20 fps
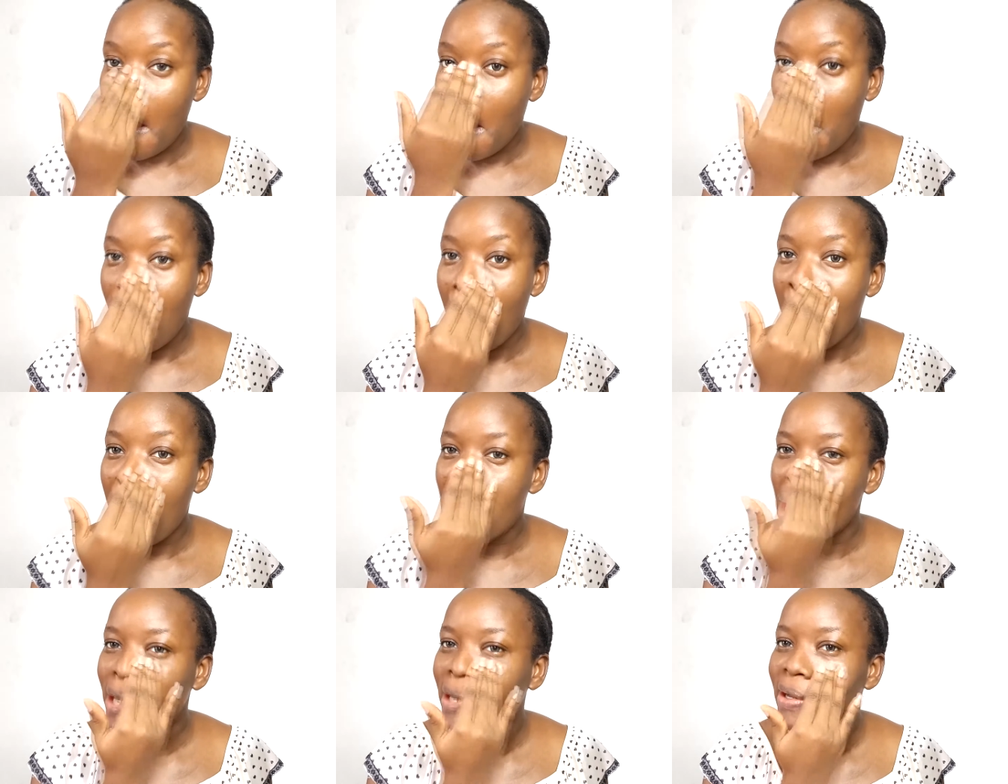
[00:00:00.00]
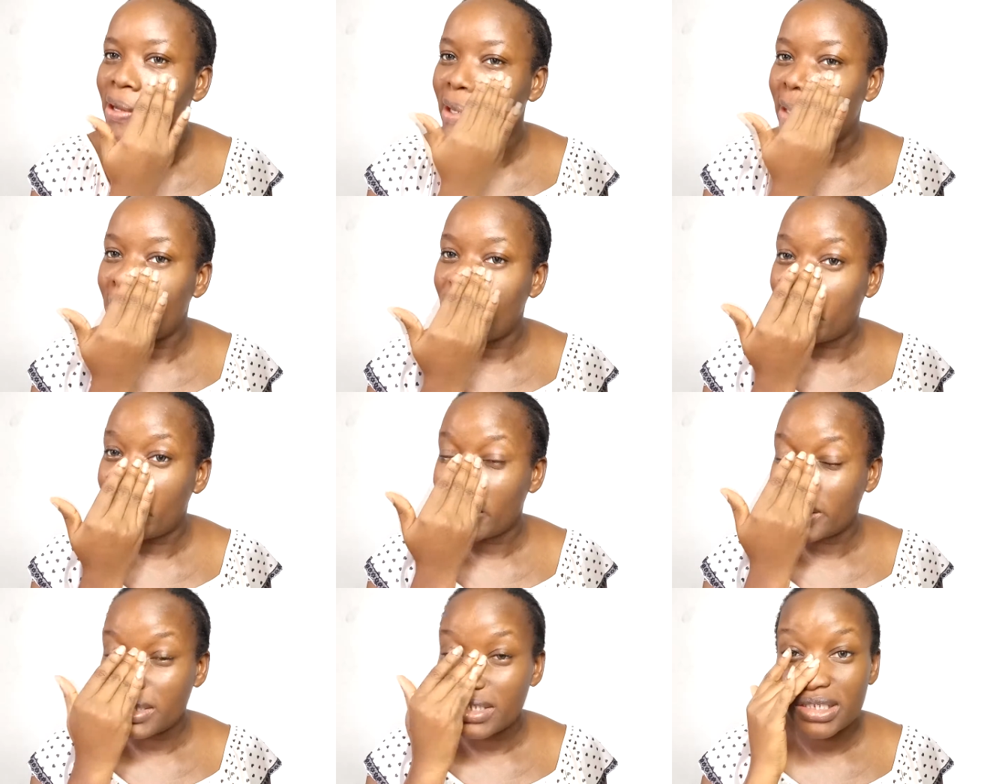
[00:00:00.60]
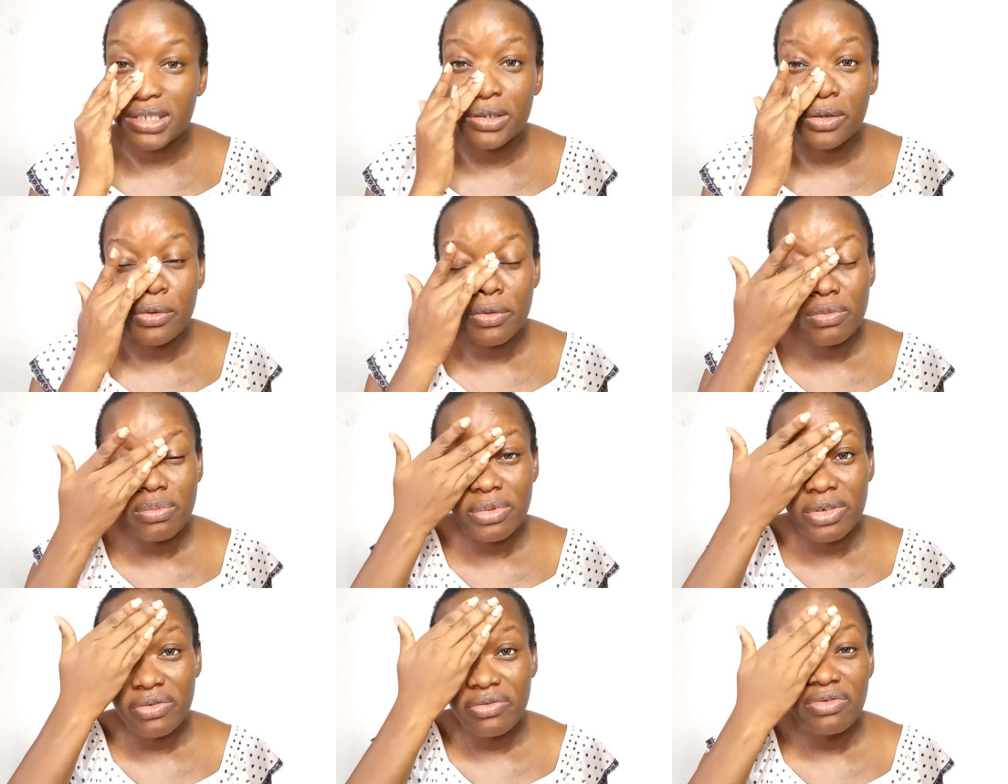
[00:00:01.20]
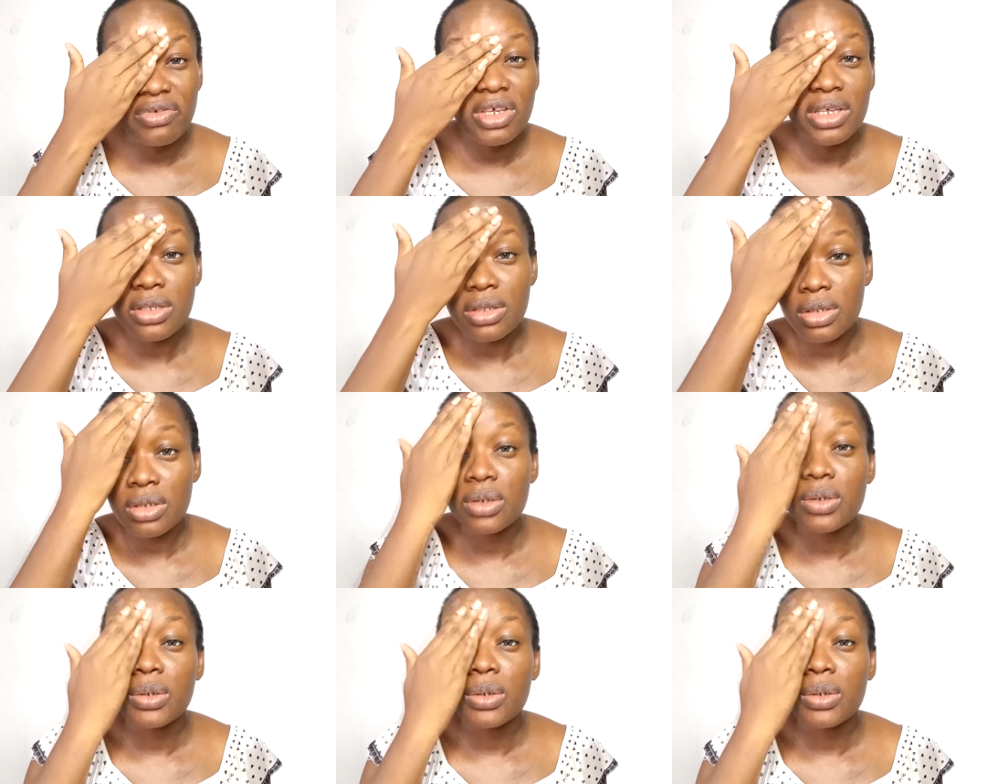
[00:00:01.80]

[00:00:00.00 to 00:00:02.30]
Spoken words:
as the other parts of my face.